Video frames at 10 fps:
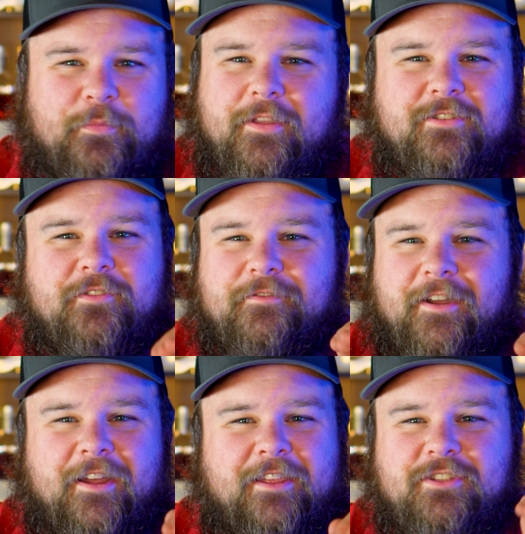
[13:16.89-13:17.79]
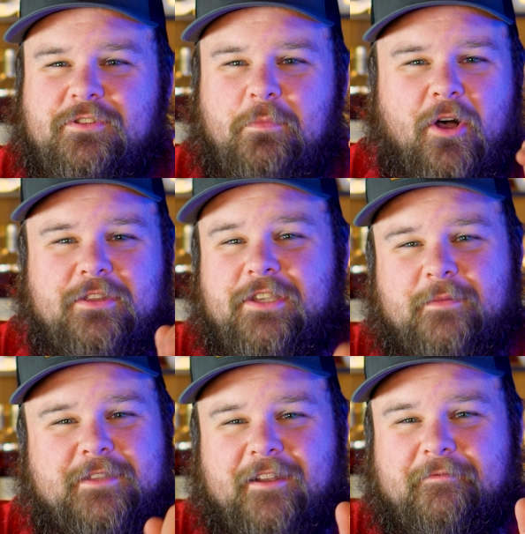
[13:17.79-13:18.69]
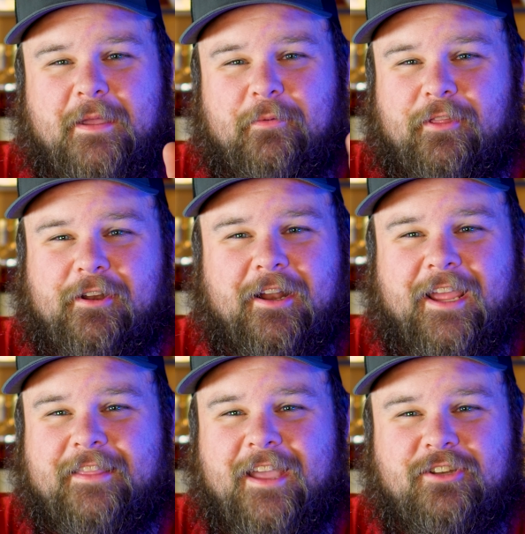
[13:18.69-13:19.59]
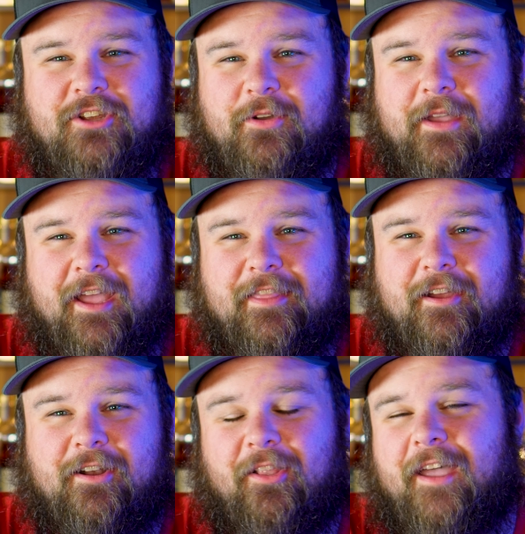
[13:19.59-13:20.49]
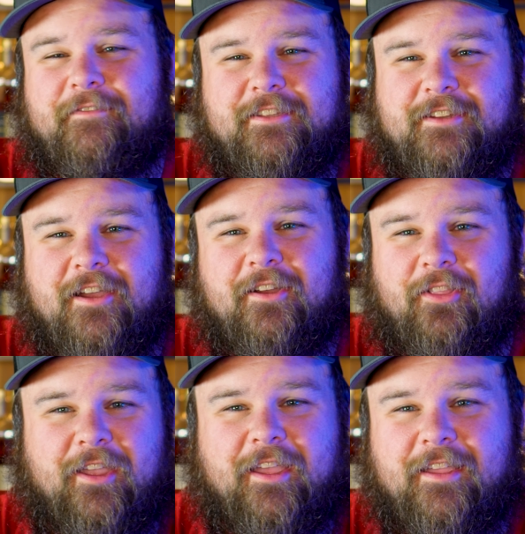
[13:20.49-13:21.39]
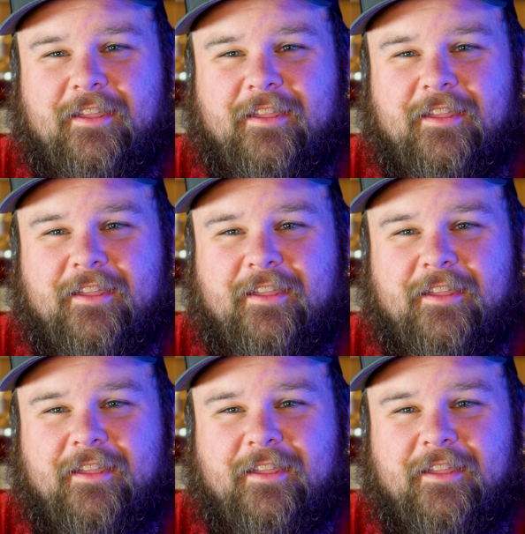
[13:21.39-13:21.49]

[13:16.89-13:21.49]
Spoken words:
There's a very small subset of people that are going to get that joke and they're going to laugh hysterically.